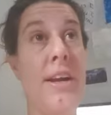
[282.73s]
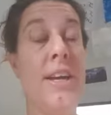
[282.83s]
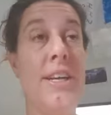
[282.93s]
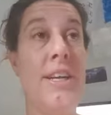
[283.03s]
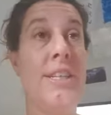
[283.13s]

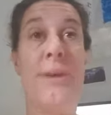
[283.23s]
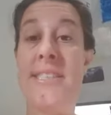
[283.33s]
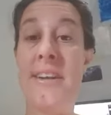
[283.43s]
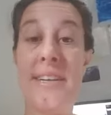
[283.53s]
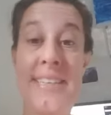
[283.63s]
So I
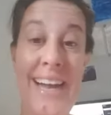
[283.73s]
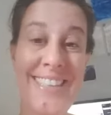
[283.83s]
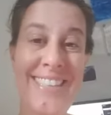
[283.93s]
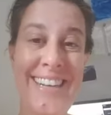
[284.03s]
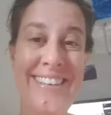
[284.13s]
started
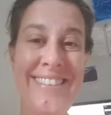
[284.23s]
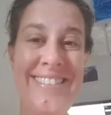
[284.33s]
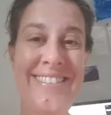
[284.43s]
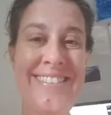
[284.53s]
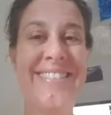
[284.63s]
dancing
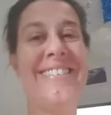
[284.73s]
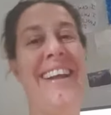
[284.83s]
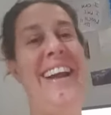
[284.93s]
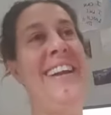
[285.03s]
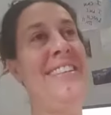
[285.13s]

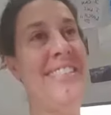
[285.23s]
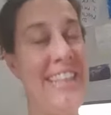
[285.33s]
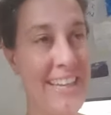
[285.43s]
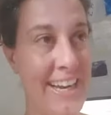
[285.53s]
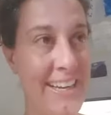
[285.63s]
and
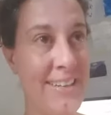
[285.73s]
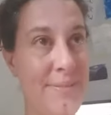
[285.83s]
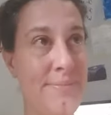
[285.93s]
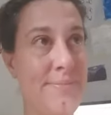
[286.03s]
singing